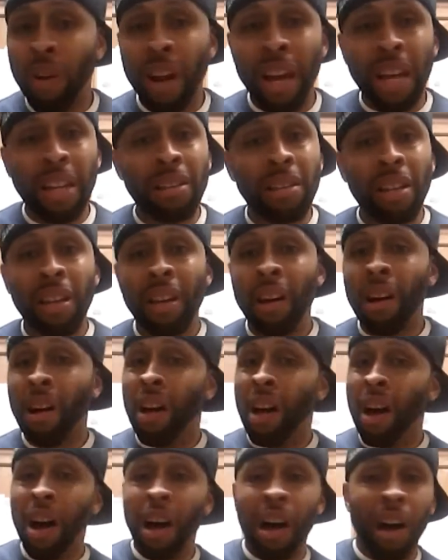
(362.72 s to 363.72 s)
friends,
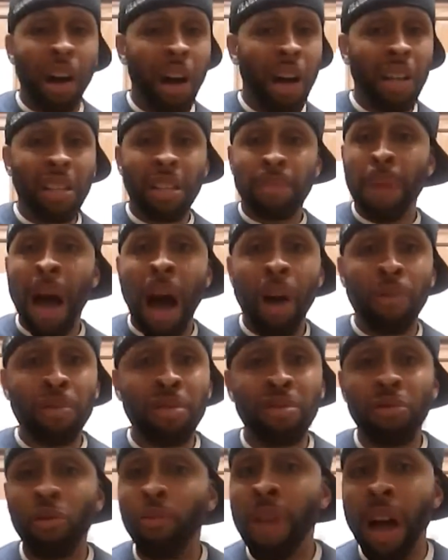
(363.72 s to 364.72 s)
a
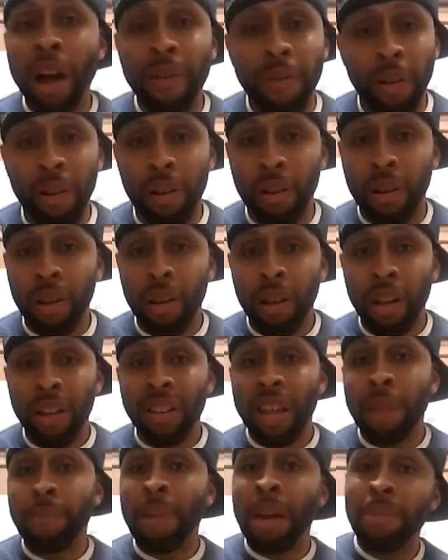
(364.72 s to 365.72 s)
spouse, whomever.
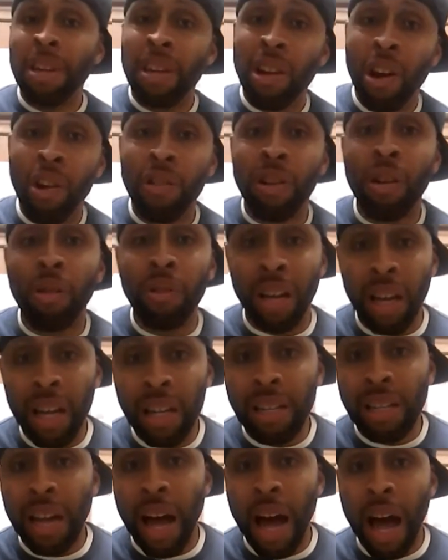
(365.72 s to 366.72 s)
They may be hurting on the
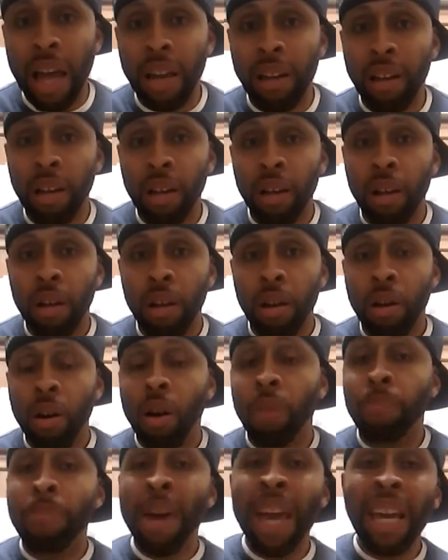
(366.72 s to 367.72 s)
inside
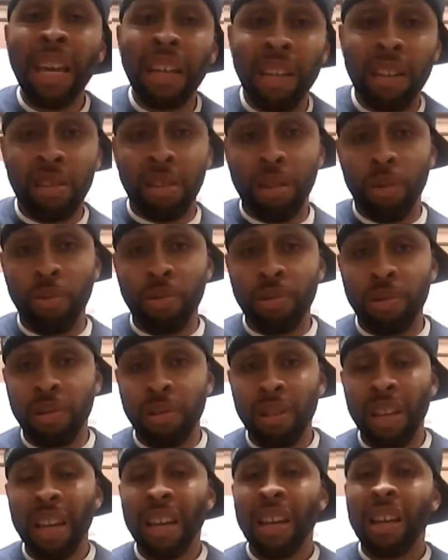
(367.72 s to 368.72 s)
or making
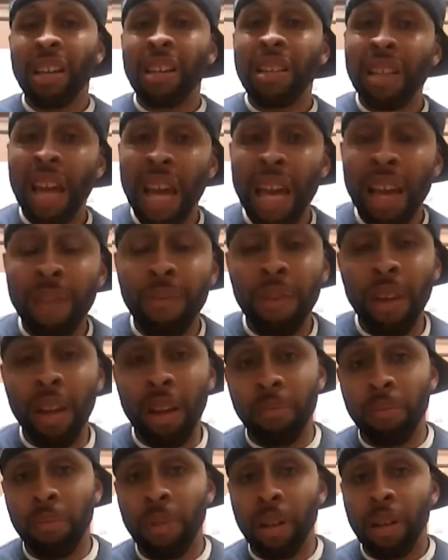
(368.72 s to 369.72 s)
excuses. Save
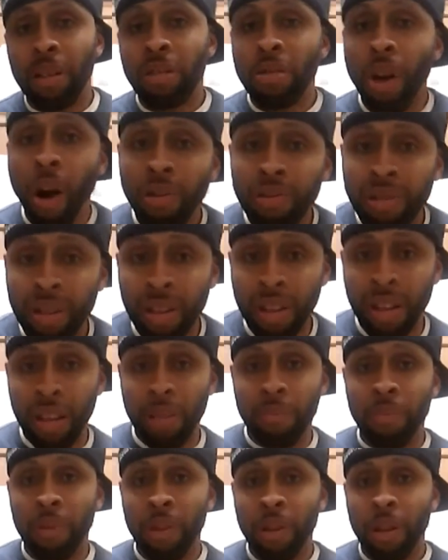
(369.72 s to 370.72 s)
them. Talk to
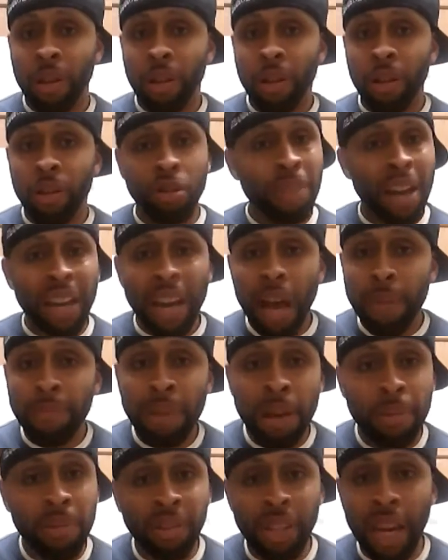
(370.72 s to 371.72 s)
them. You may
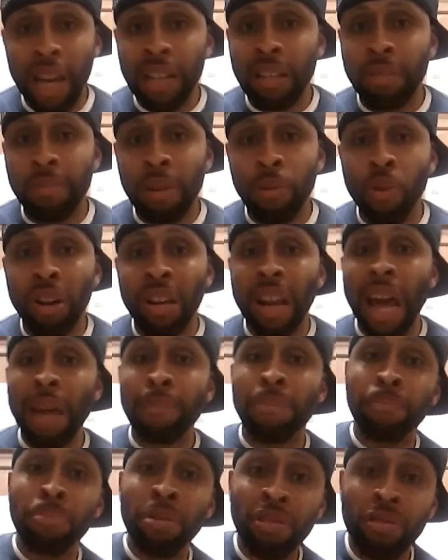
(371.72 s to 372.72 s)
not be able to change them in one
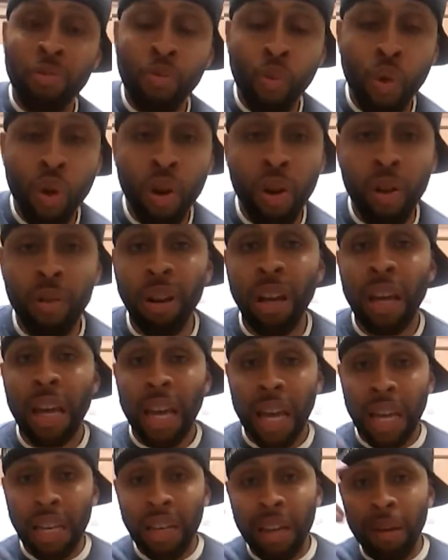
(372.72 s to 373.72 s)
night, but put the word
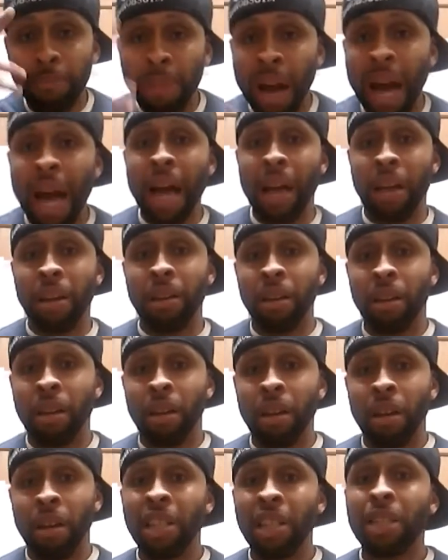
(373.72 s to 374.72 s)
in their mind.
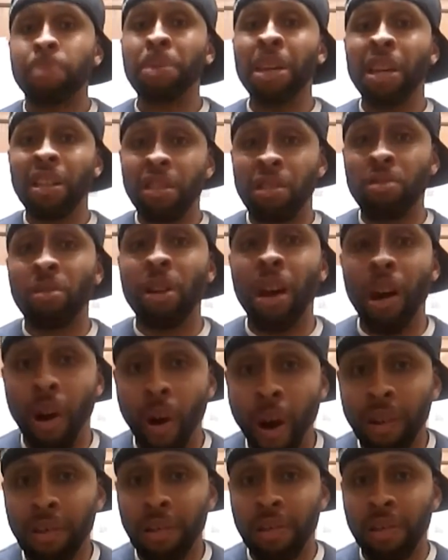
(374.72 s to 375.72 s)
Speak it to their
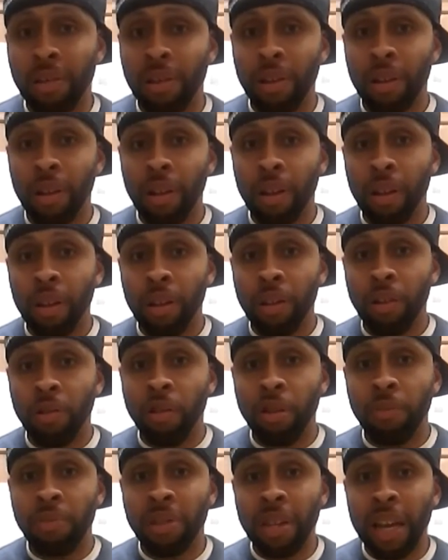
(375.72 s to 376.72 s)
hearts.
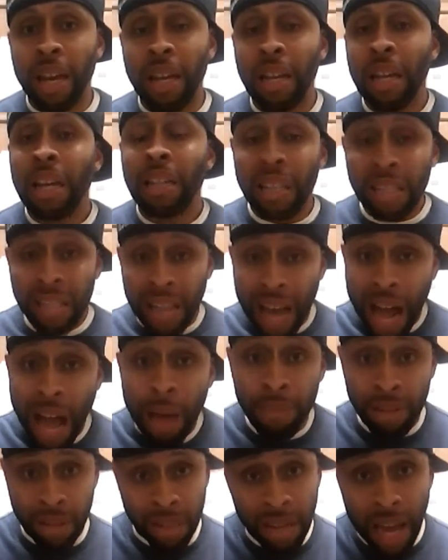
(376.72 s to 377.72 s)
You know what I'm saying? The
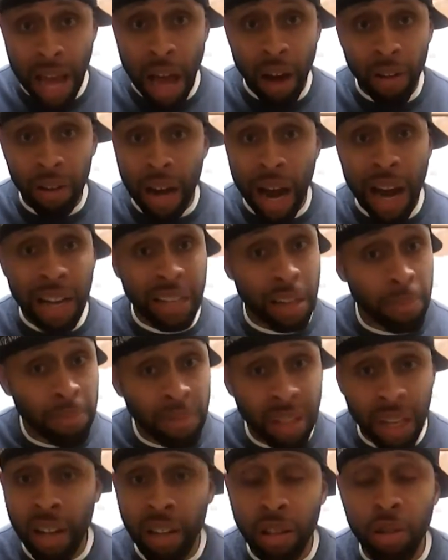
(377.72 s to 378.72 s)
time is now, guys.
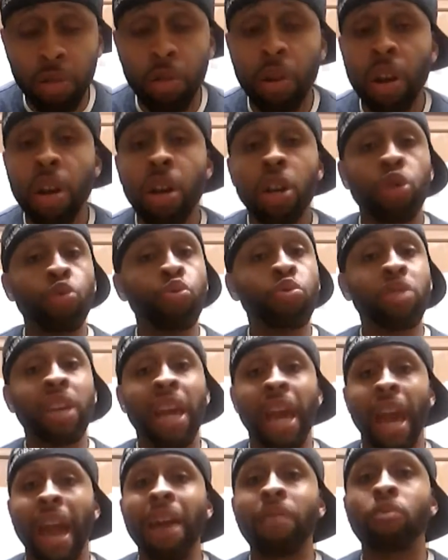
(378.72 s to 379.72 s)
I'm telling you. You
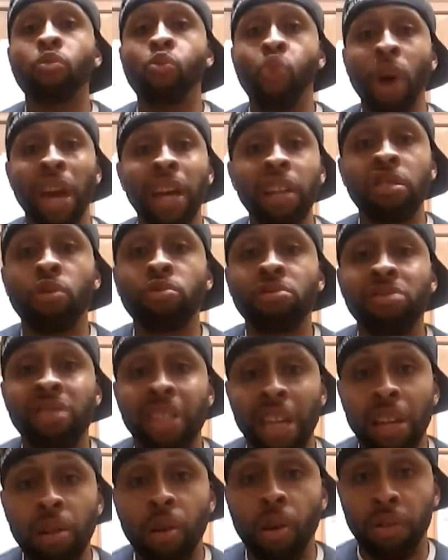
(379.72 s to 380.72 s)
can't wait. Don't
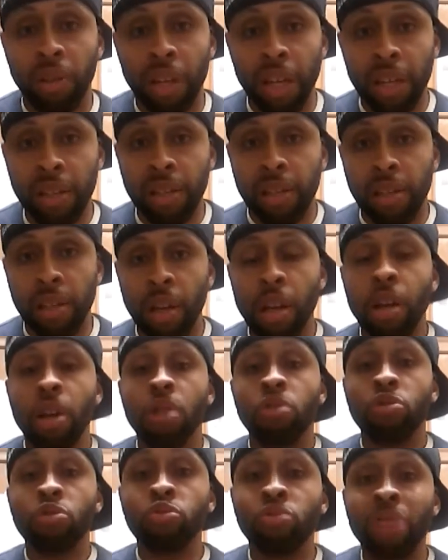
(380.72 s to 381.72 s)
sit on this.
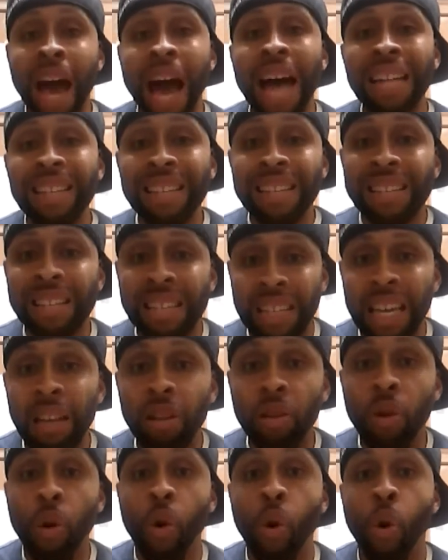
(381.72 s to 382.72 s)
Do not
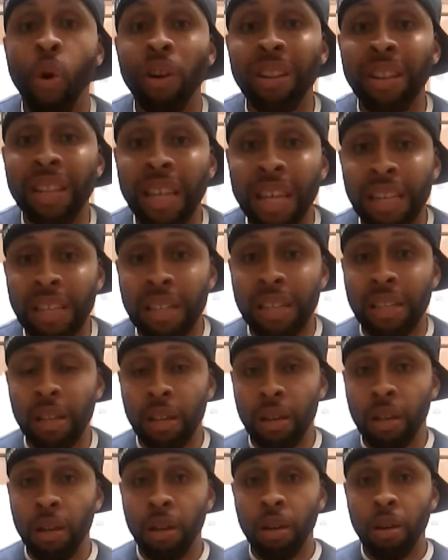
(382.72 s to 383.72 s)
sit on
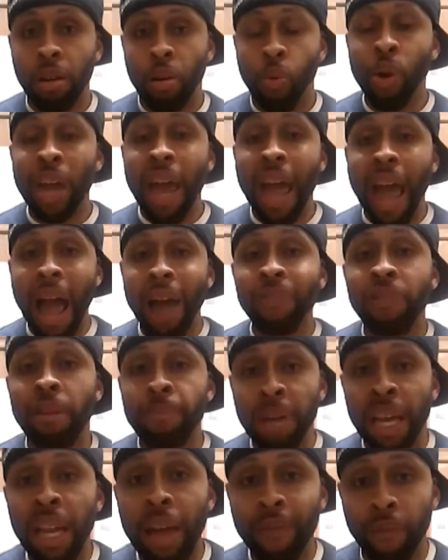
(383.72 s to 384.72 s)
this. We have
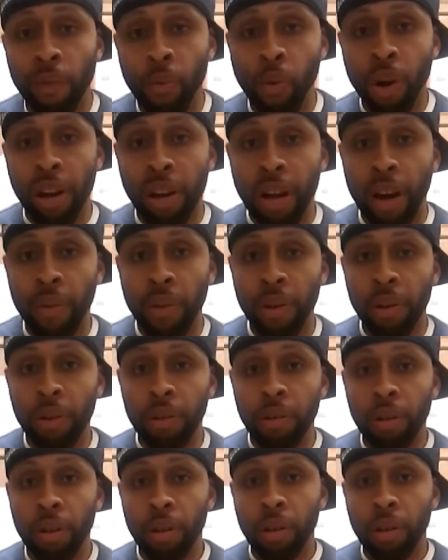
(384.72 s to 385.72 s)
to be there for one another.